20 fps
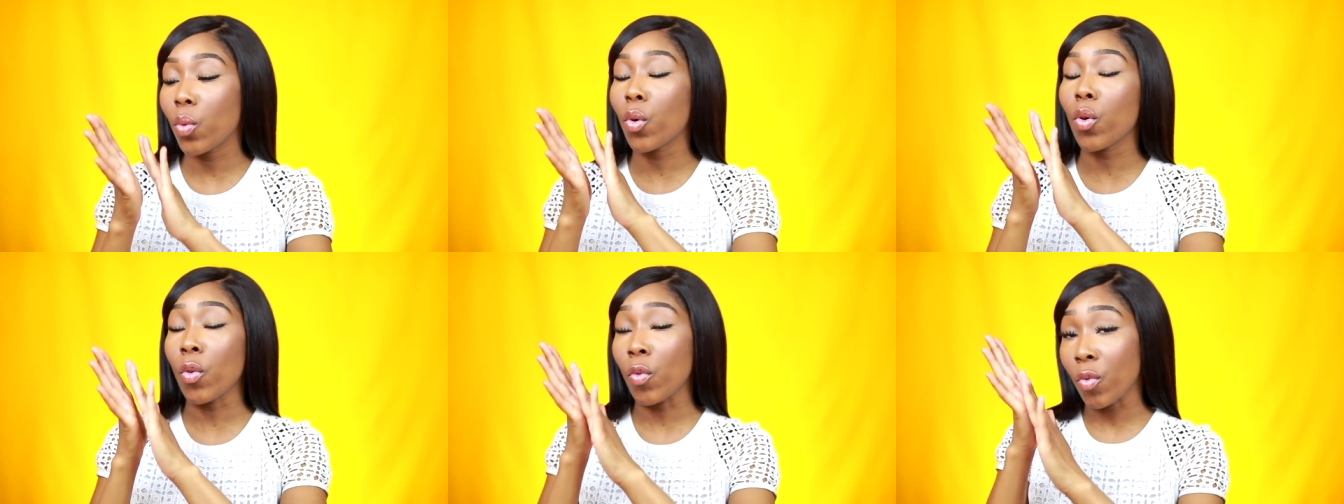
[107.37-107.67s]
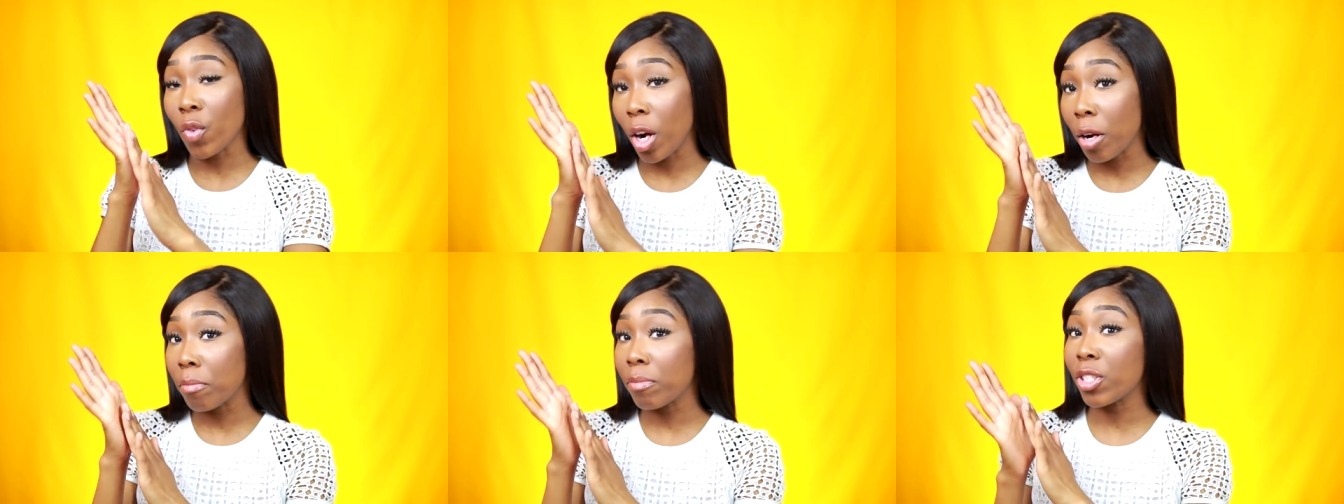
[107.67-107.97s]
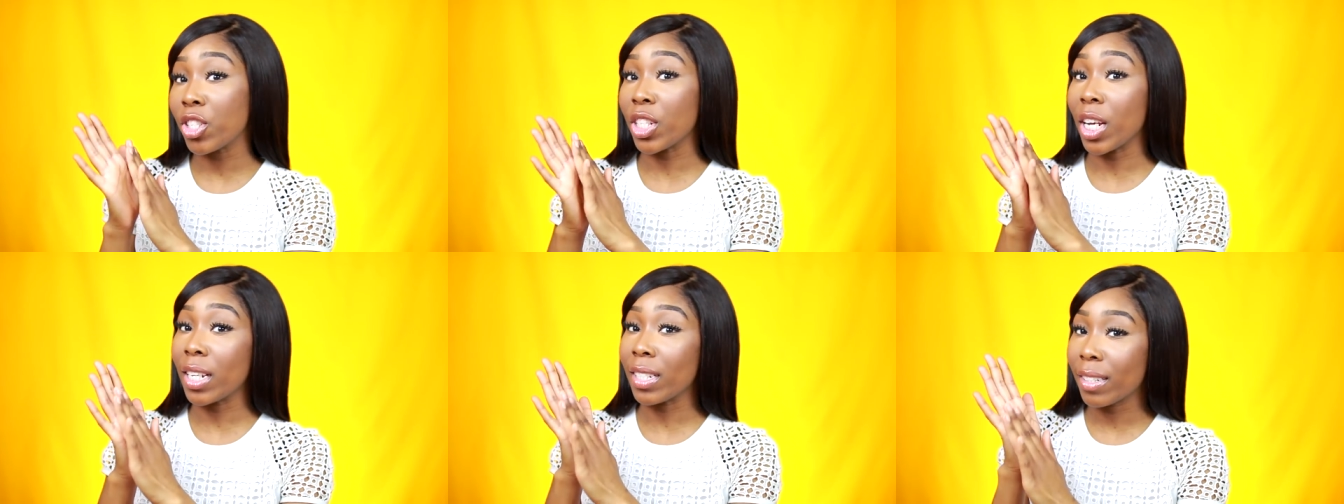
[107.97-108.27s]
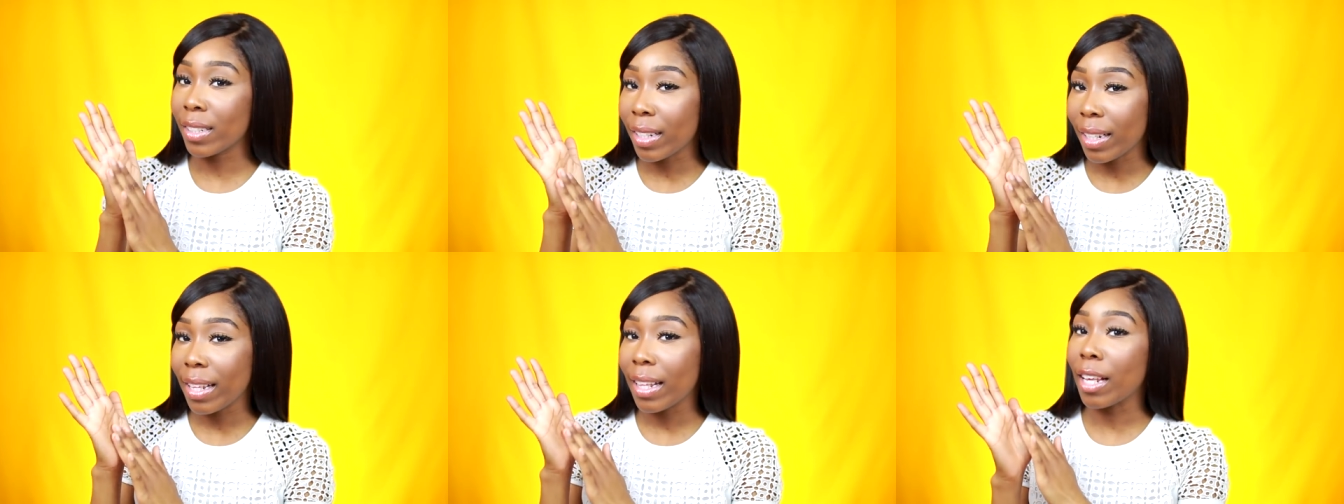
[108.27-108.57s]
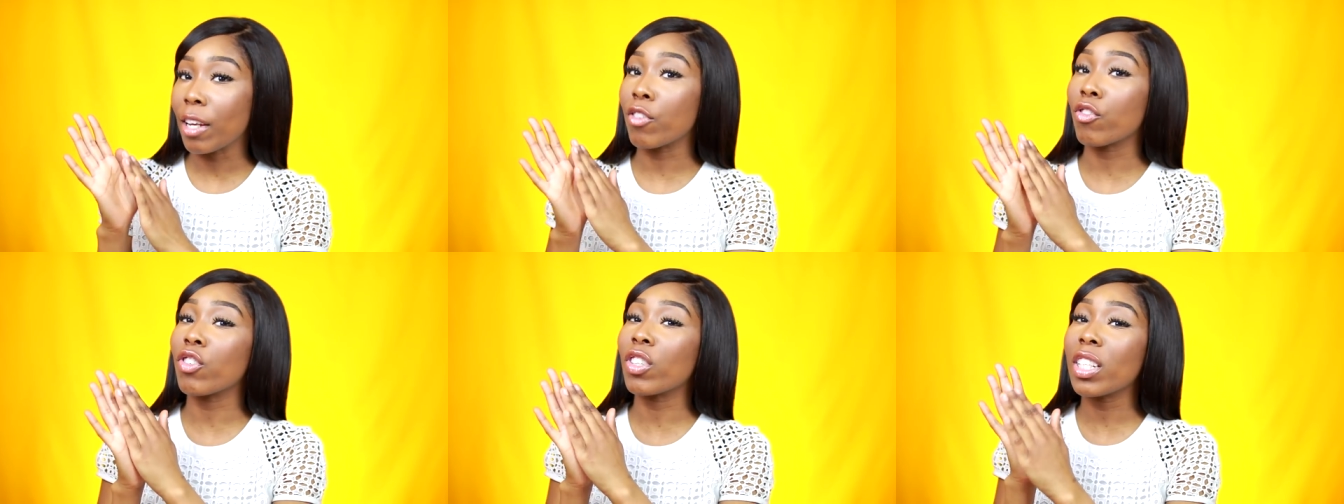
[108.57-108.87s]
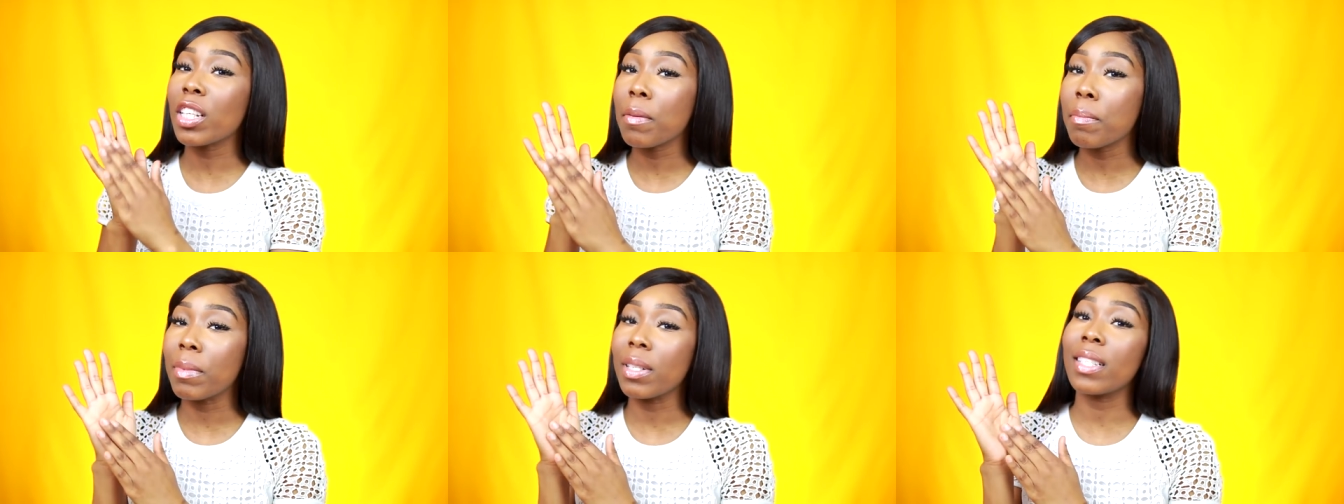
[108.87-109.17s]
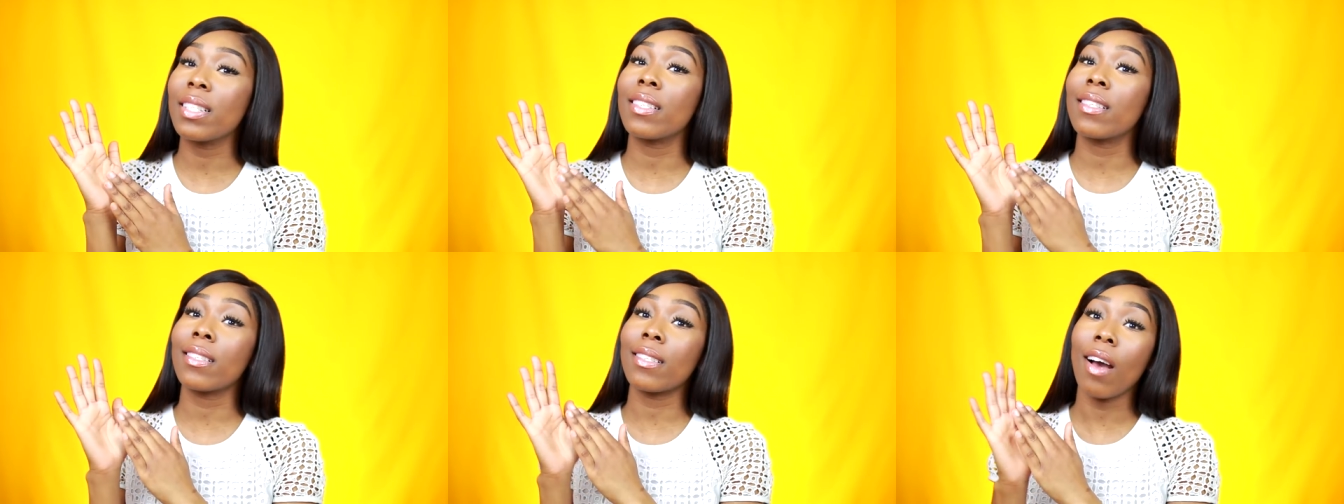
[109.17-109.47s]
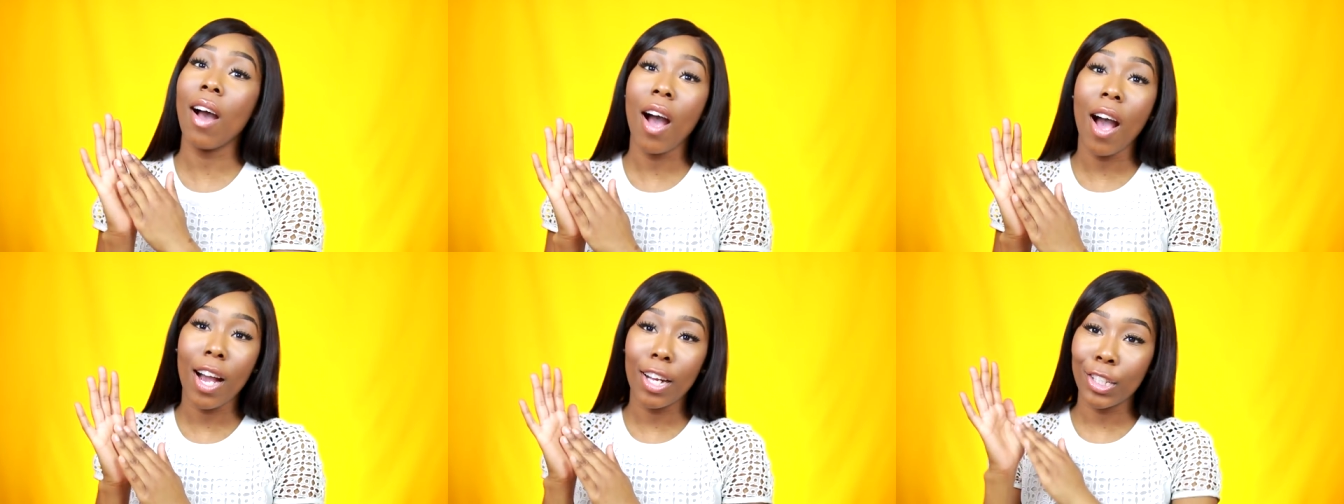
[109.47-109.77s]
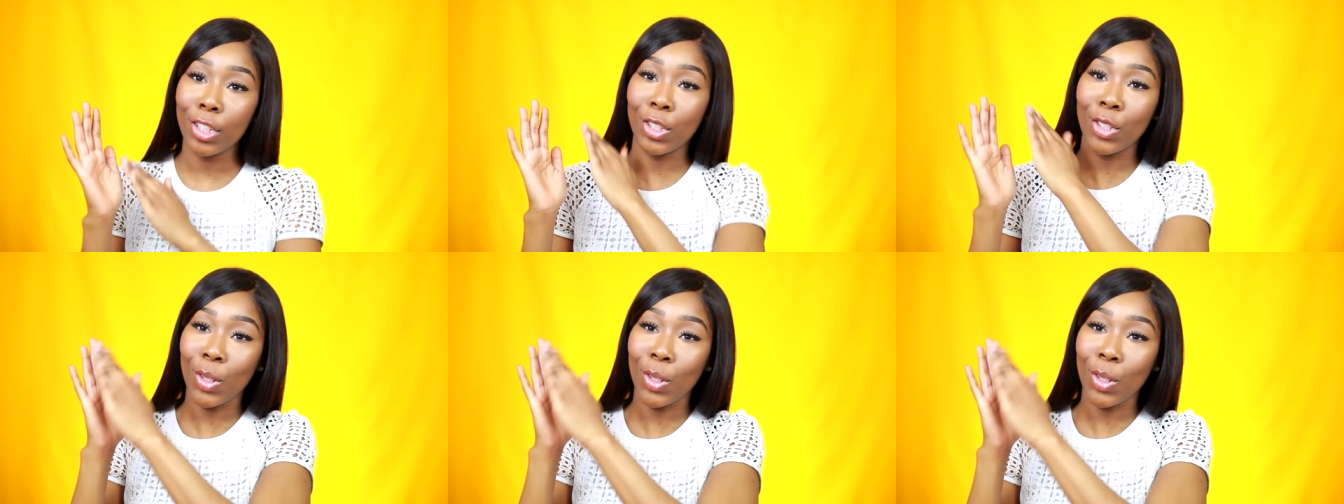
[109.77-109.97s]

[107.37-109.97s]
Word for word: or rub gently, like really massage.